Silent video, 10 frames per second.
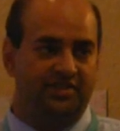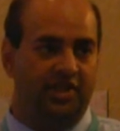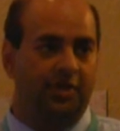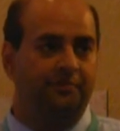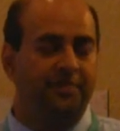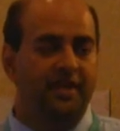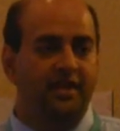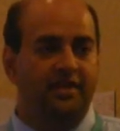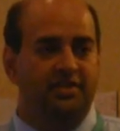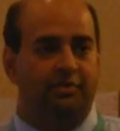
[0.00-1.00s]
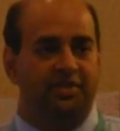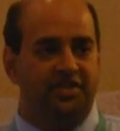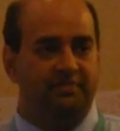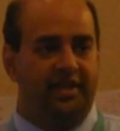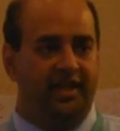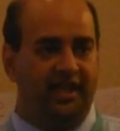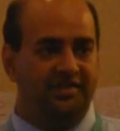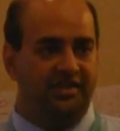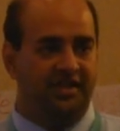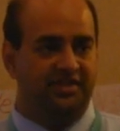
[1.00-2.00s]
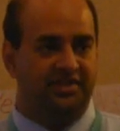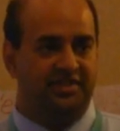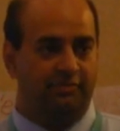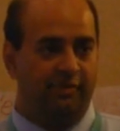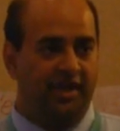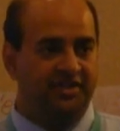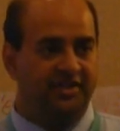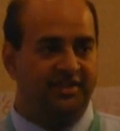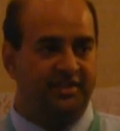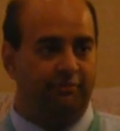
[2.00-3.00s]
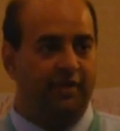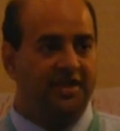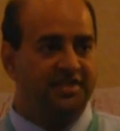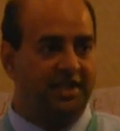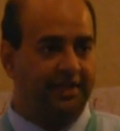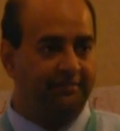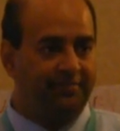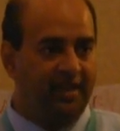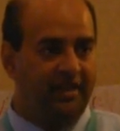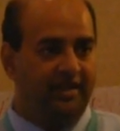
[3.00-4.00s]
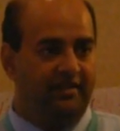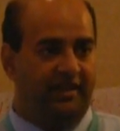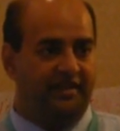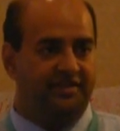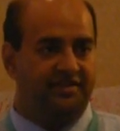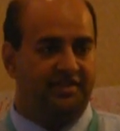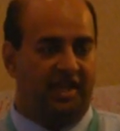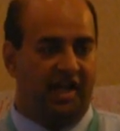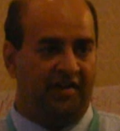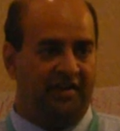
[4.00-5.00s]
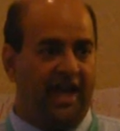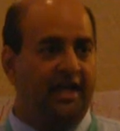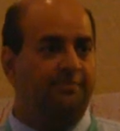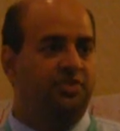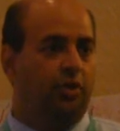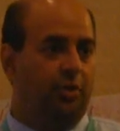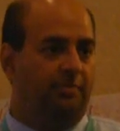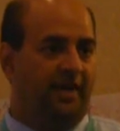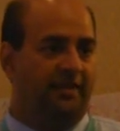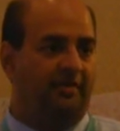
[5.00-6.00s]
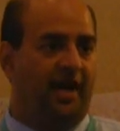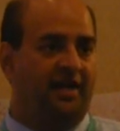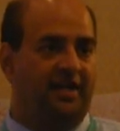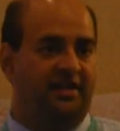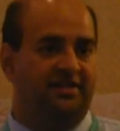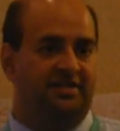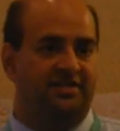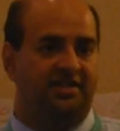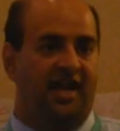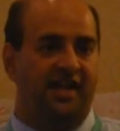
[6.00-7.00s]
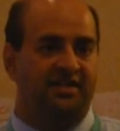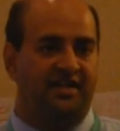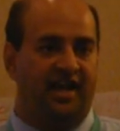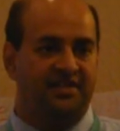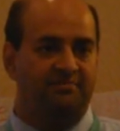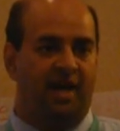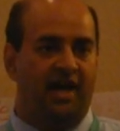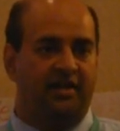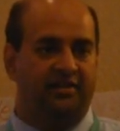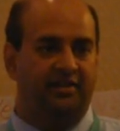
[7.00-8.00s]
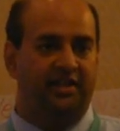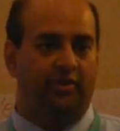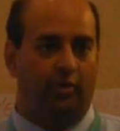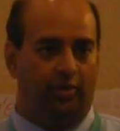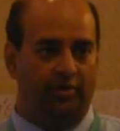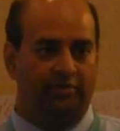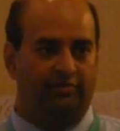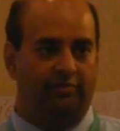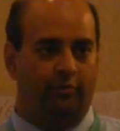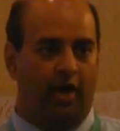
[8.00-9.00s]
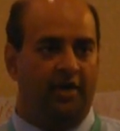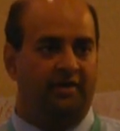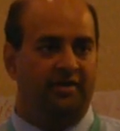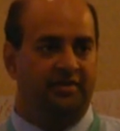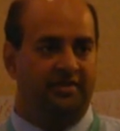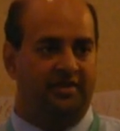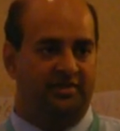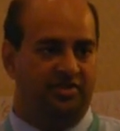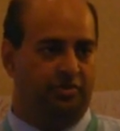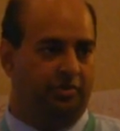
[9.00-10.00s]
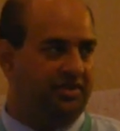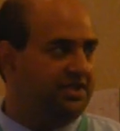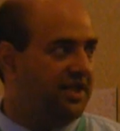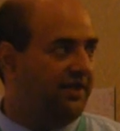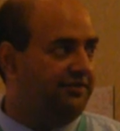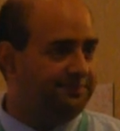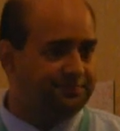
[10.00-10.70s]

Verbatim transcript: So, so what this medication is, it's a, res, it's a resin that's uh, not absorbed by the body and it's designed to osmotically hold water in, in the stool itself.